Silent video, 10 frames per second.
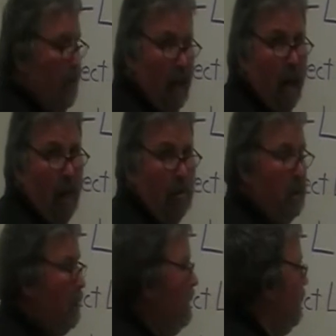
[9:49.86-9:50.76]
how
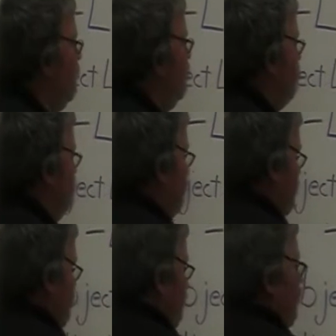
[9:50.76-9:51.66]
big it is.
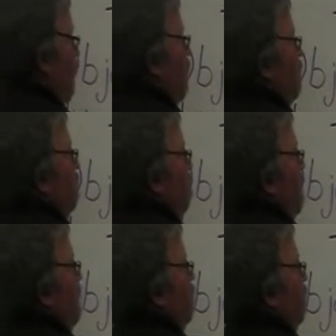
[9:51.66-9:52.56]
Our
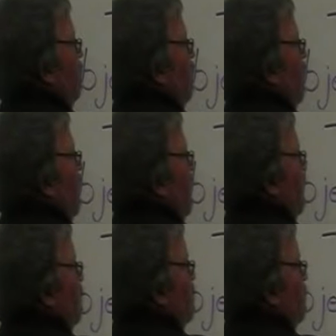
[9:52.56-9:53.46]
dimension
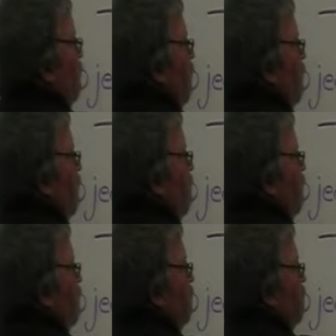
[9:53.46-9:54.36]
lines are
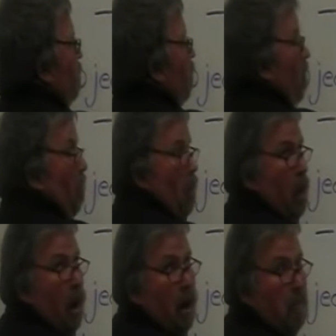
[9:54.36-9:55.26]
going to
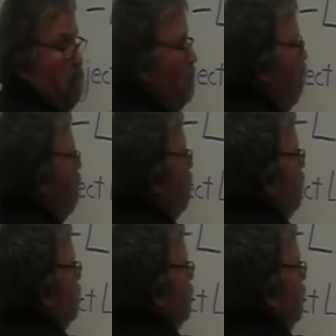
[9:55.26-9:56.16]
show our
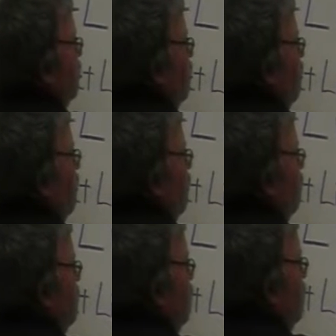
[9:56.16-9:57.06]
borders of the